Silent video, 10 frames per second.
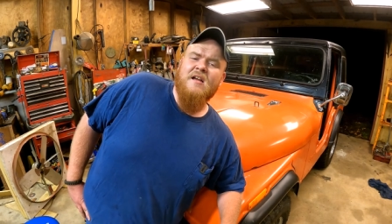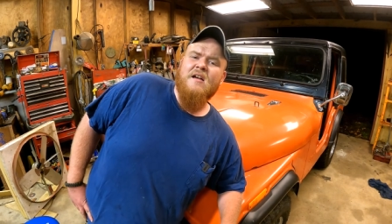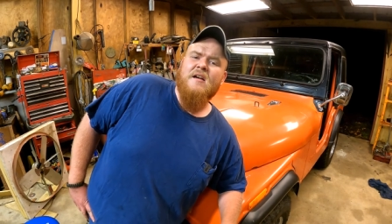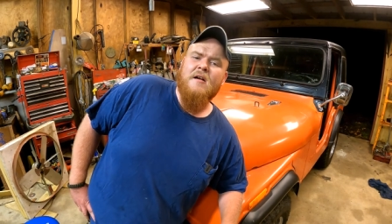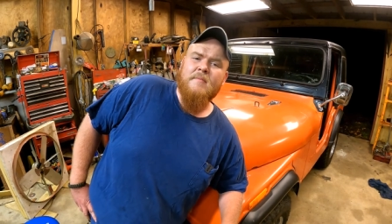
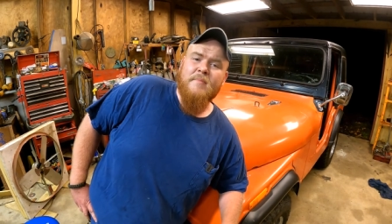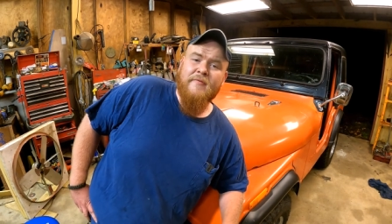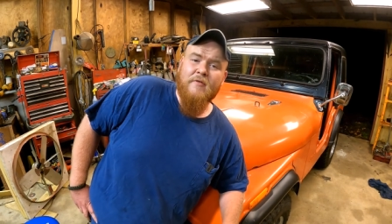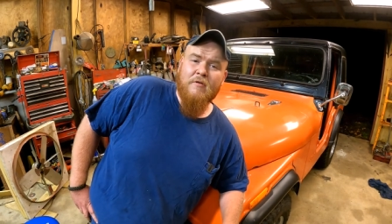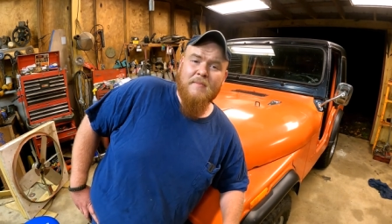uh,
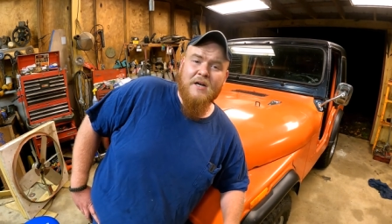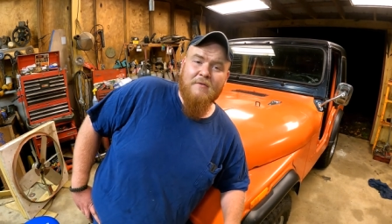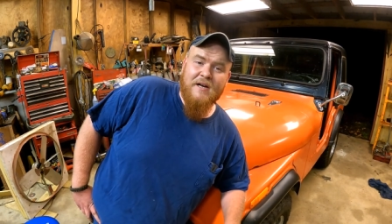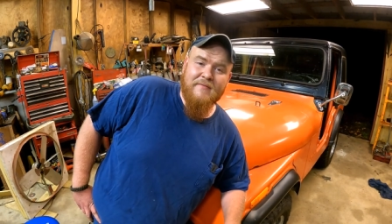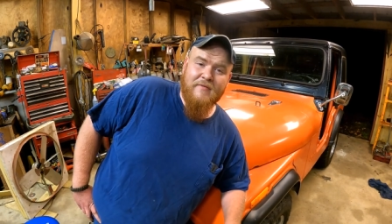before my
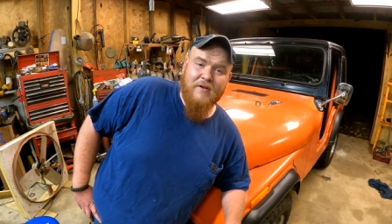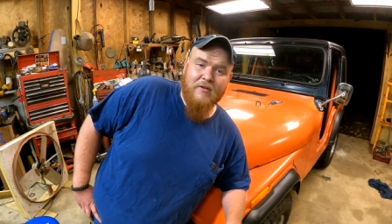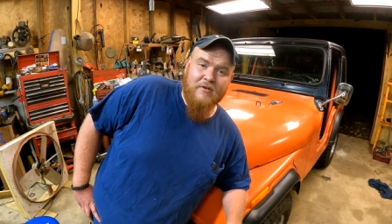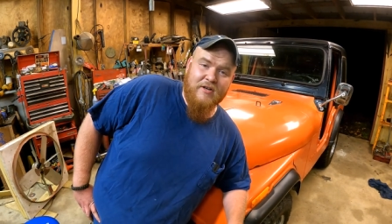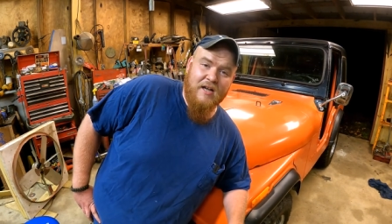
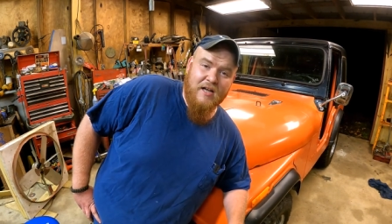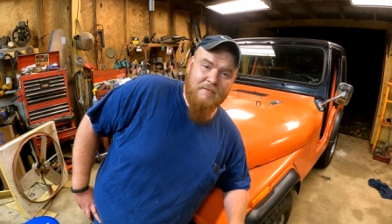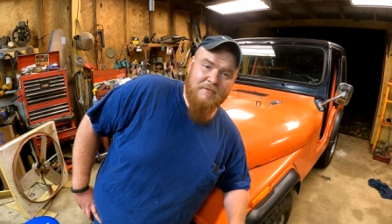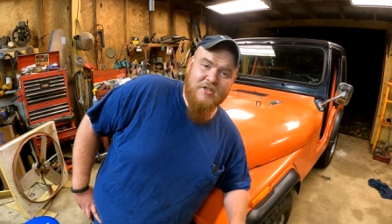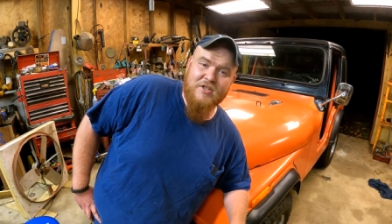grandfather
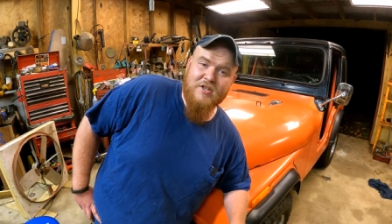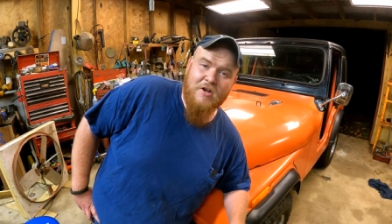died, which is